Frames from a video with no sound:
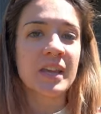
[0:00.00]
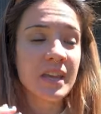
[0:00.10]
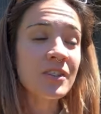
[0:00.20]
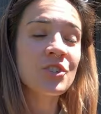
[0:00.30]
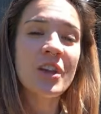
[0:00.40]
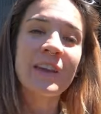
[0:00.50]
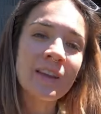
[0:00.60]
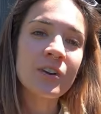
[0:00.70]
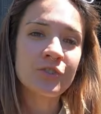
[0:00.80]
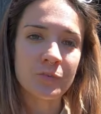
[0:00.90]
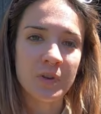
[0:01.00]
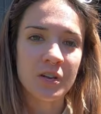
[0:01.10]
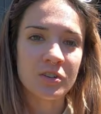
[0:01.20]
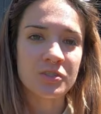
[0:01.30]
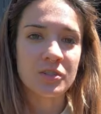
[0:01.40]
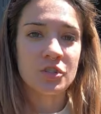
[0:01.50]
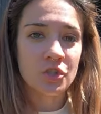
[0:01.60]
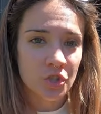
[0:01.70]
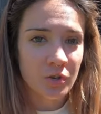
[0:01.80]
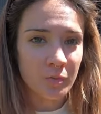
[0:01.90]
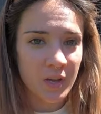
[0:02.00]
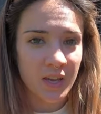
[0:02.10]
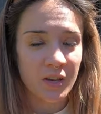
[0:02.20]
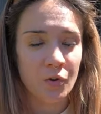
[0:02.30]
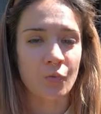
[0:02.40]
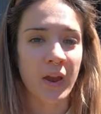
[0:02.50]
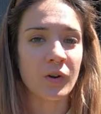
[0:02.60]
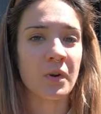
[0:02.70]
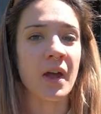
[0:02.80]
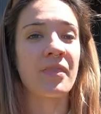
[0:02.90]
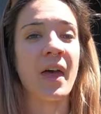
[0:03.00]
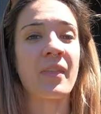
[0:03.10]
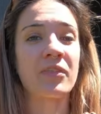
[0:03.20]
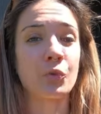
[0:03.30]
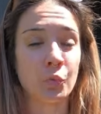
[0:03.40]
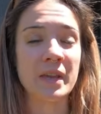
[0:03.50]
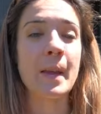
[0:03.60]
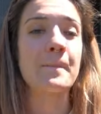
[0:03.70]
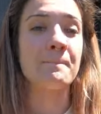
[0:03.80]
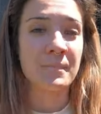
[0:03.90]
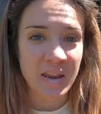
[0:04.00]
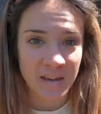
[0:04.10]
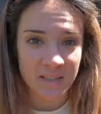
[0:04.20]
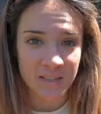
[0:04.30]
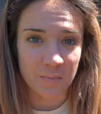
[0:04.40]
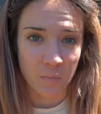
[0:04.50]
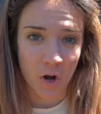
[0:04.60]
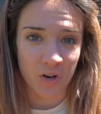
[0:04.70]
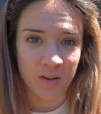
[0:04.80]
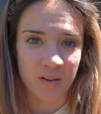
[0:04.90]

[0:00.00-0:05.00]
each 800 meters should be right around that 3 minute mark.